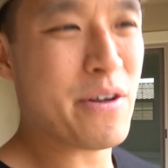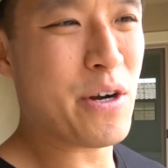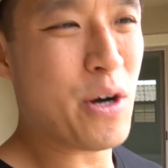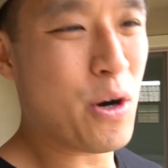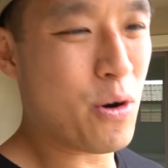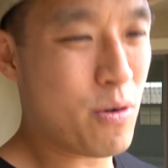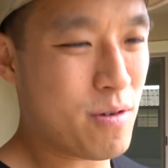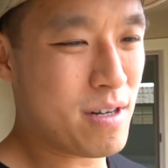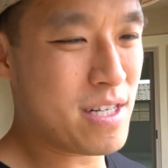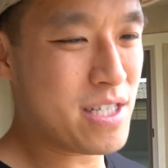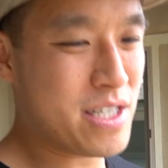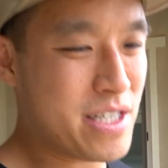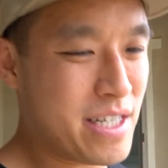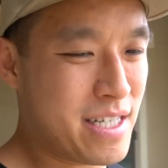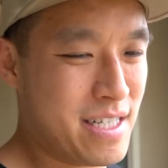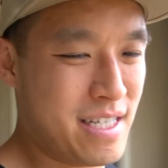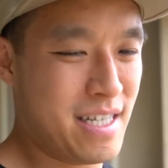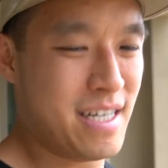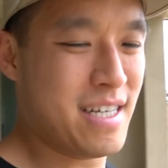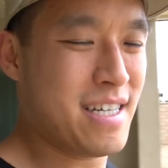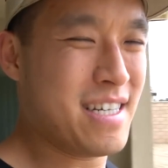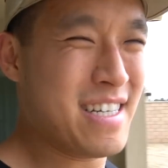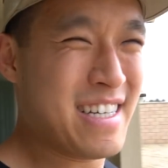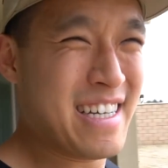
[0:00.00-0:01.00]
their own
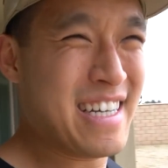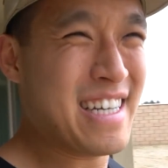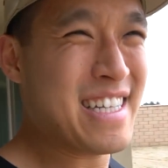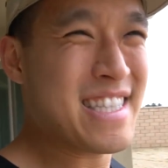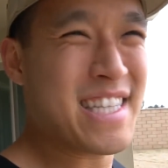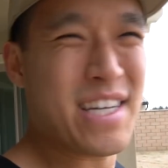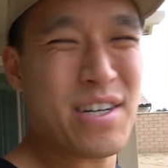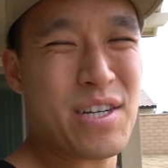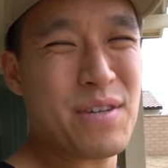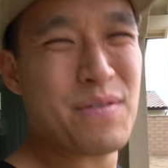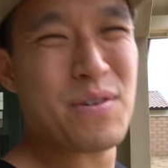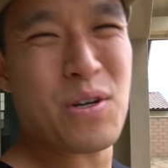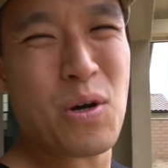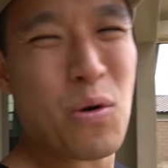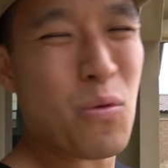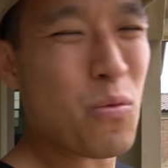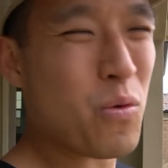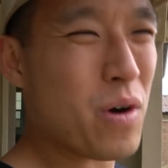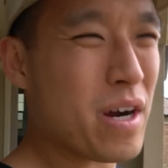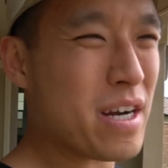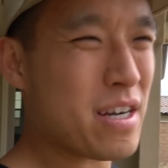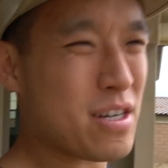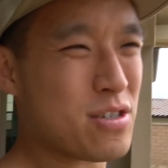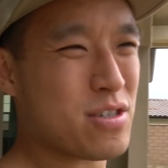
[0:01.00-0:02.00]
agenda. They don't even know
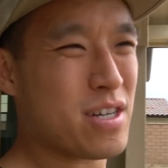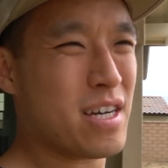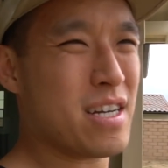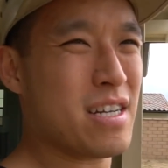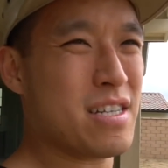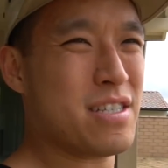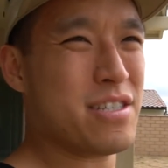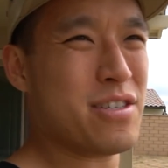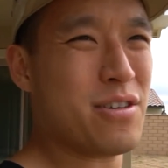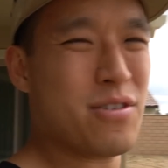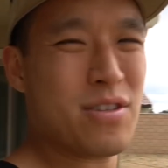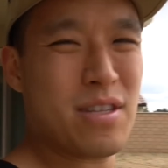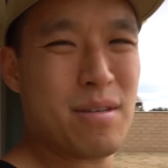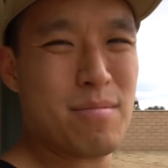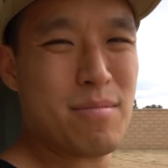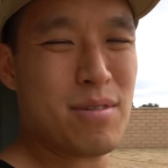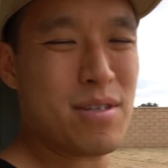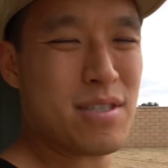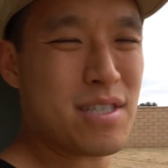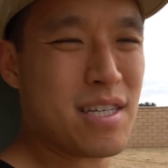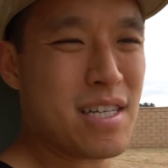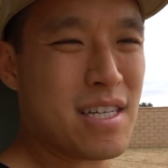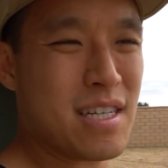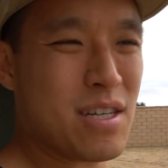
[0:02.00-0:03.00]
what you're trying to show them.
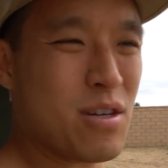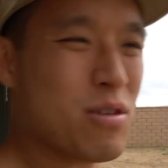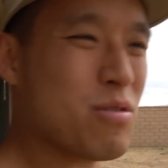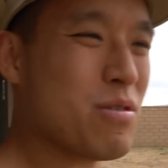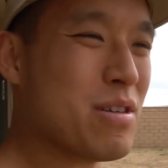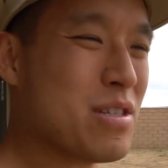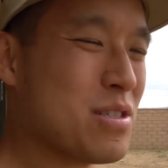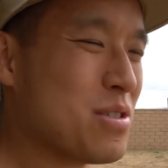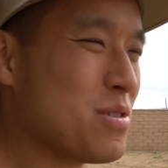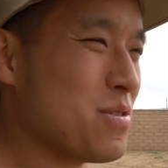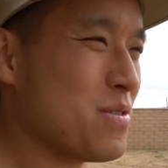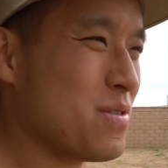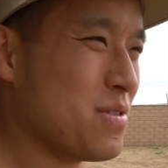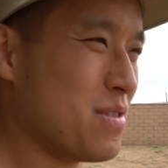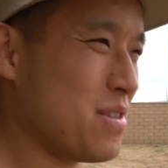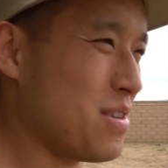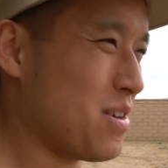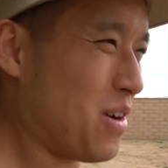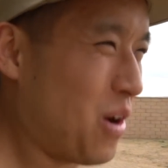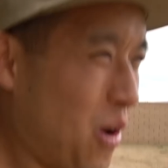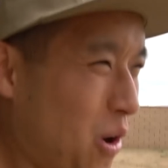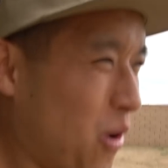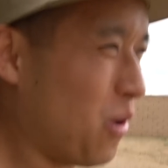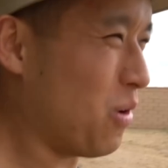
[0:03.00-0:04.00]
They're just gonna go and do
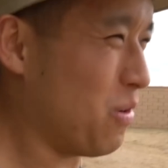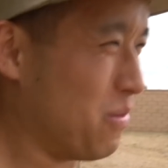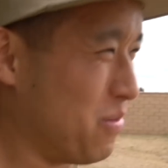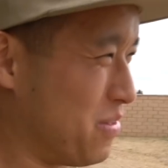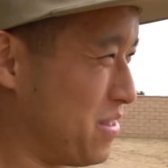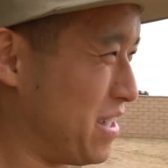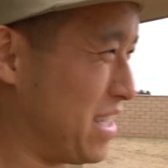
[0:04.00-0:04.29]
their own